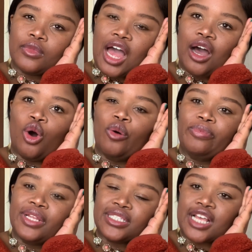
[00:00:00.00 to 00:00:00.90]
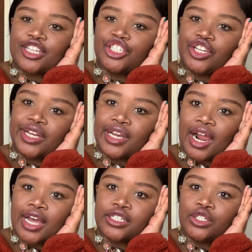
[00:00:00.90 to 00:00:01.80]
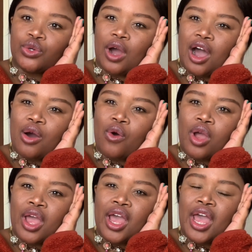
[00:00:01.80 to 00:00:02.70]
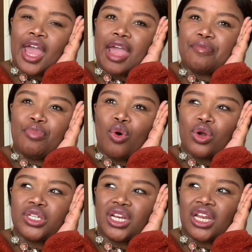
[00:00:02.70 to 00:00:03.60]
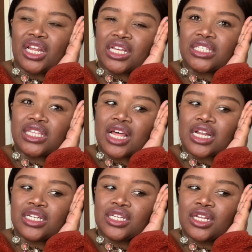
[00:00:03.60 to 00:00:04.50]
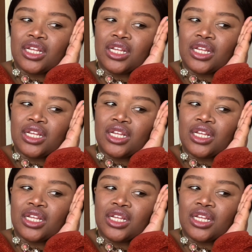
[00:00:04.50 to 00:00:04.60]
I hope this has shed light to how important it is that